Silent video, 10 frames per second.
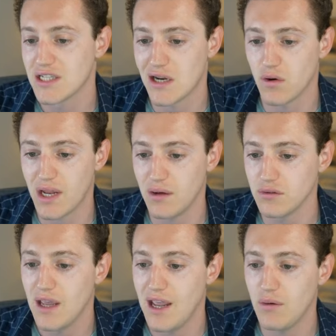seller
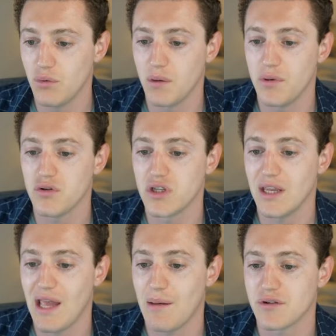account, and we're going to be
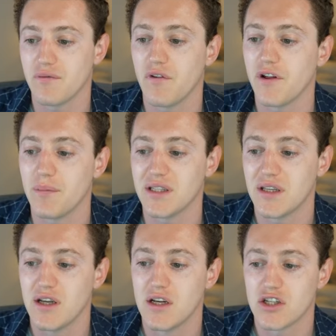using Amazon fulfillment.
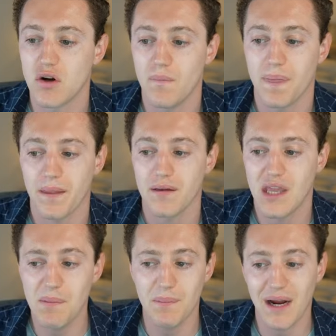So
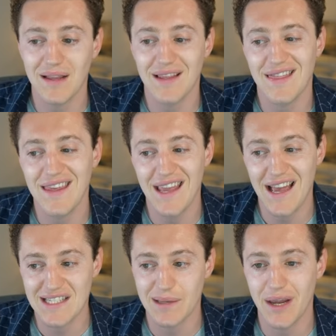keep in mind, the
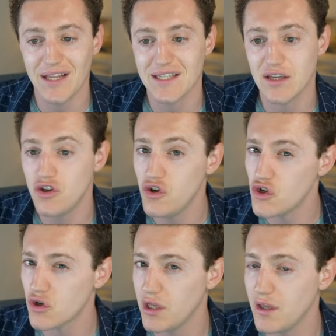estimates
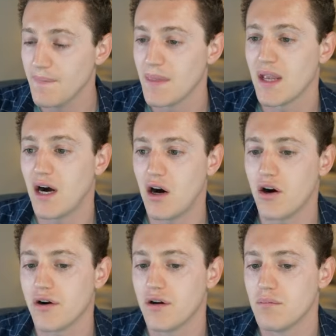usually
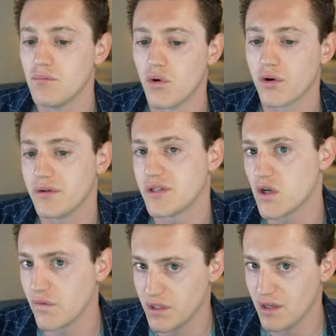are more
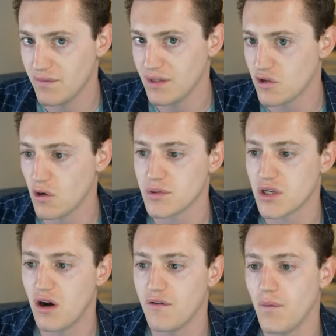conservative in terms
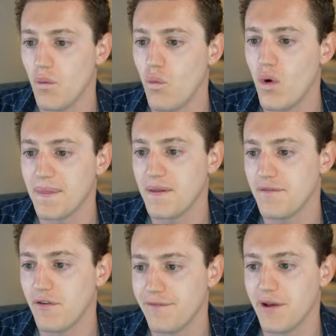of what the
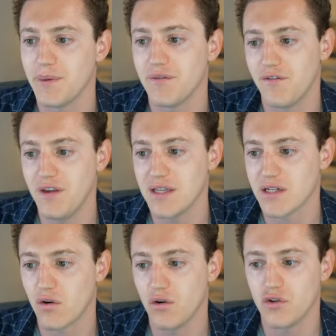fulfillment fees
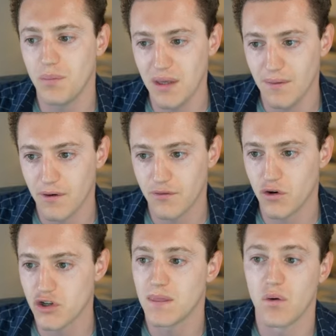are going to be. Of
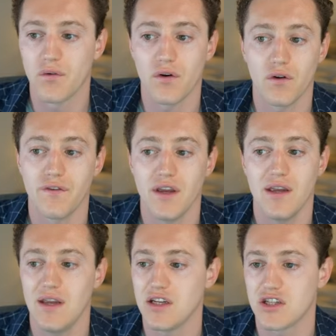course, the referral
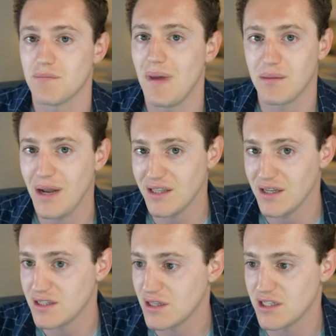fee is
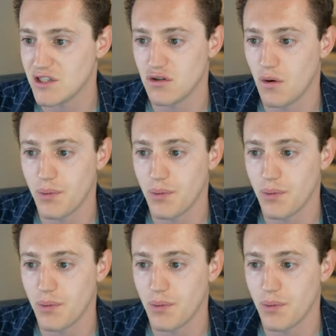mathematics, that's no